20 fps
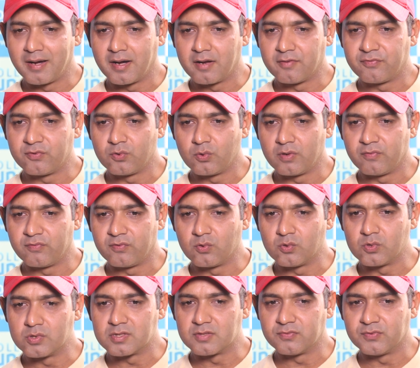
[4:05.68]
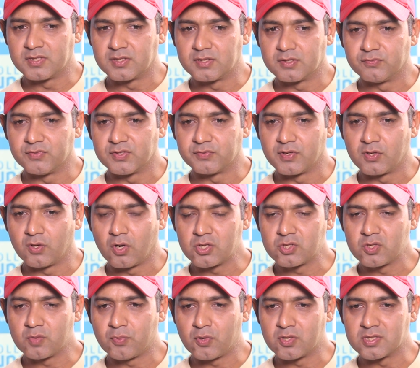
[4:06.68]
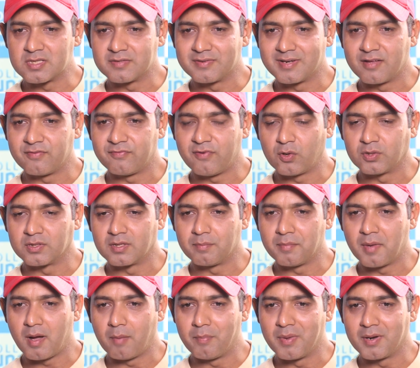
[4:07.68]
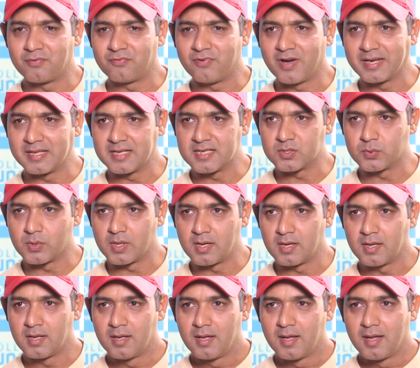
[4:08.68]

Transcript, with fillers: I read a few reviews which, which were not so positive, and I found them a bit funny as well,